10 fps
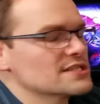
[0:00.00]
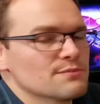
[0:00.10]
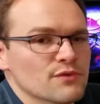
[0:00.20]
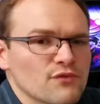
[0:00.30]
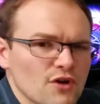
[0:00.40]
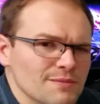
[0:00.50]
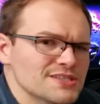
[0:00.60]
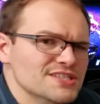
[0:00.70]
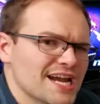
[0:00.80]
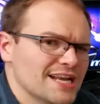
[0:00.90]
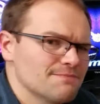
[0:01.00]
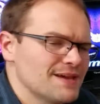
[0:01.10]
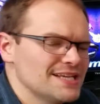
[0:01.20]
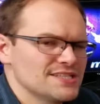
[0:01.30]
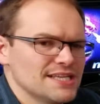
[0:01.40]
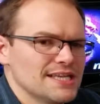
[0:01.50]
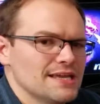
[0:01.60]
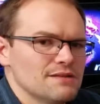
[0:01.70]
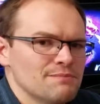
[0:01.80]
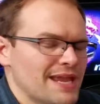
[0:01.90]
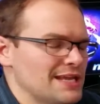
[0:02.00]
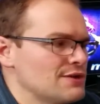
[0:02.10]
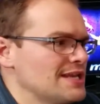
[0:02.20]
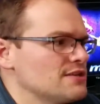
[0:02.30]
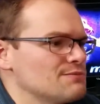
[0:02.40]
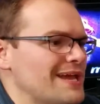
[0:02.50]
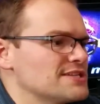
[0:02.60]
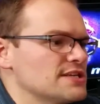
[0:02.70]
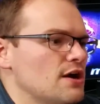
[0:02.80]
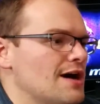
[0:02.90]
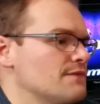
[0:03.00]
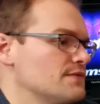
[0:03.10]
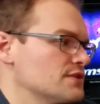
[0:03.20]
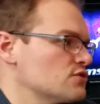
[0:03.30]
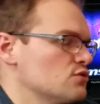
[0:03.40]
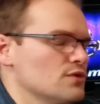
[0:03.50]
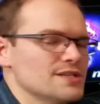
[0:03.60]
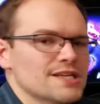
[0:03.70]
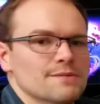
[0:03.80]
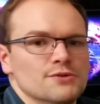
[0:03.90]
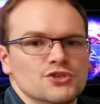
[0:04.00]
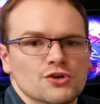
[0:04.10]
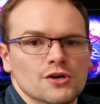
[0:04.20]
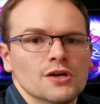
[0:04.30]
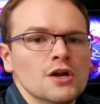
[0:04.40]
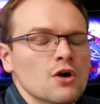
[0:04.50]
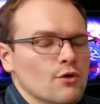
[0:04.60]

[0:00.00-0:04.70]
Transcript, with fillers: And the performance is kind of basing it, but you can either base it off of the coolant temperature,